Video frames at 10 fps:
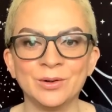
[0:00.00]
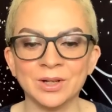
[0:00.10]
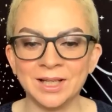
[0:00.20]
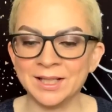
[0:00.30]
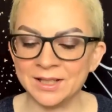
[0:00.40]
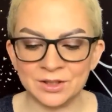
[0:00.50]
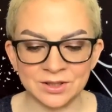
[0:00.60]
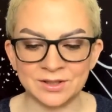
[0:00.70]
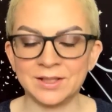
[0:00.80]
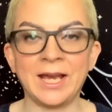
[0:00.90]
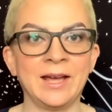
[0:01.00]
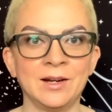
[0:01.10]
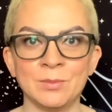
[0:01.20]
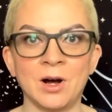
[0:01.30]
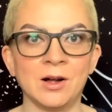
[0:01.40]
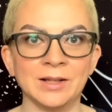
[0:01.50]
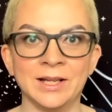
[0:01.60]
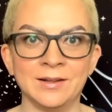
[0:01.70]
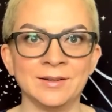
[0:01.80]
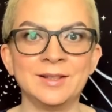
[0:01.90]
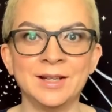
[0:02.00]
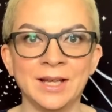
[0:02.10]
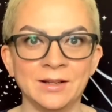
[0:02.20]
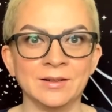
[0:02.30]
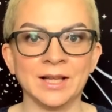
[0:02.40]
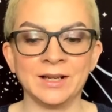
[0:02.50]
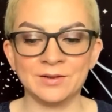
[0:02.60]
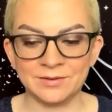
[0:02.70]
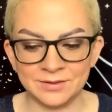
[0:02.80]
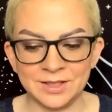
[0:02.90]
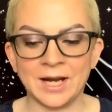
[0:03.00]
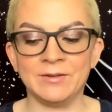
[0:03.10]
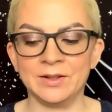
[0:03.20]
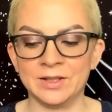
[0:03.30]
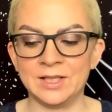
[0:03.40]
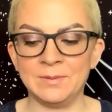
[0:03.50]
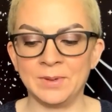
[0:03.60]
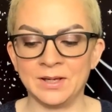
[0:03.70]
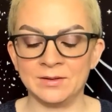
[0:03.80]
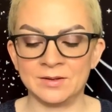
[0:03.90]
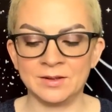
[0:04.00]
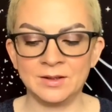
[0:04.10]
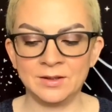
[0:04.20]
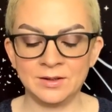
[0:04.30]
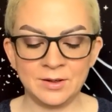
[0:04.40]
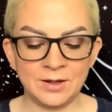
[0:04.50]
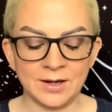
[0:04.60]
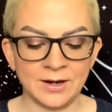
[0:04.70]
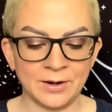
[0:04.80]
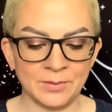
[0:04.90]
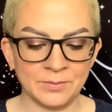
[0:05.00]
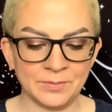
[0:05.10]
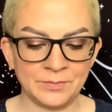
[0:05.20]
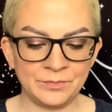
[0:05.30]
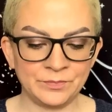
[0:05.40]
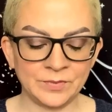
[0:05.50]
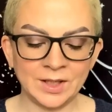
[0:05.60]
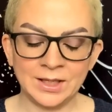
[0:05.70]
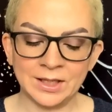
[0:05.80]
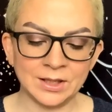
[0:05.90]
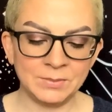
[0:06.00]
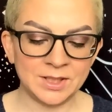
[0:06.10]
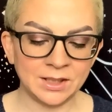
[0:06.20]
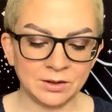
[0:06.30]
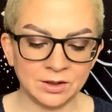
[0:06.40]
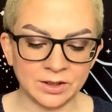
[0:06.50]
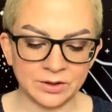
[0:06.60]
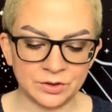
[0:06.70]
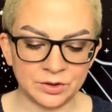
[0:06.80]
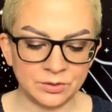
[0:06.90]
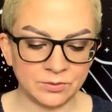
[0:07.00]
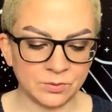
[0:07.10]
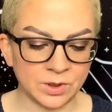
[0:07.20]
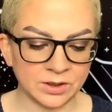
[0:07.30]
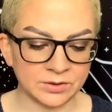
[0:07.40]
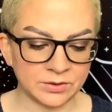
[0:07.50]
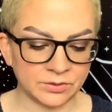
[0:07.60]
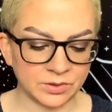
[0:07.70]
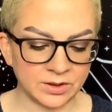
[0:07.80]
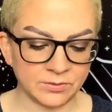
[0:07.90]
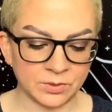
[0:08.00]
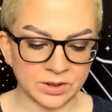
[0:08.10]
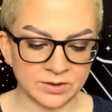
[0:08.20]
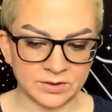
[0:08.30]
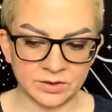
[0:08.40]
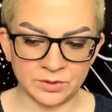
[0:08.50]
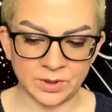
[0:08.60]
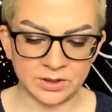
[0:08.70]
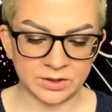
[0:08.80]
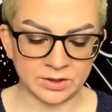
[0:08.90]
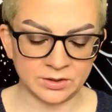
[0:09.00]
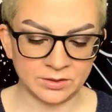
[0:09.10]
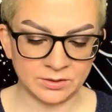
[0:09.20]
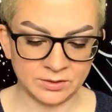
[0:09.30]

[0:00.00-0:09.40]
grin and just cannonball in and like dive in the deep end. Um, Now let me take a look at the Two of Wands, Three of Wands situation.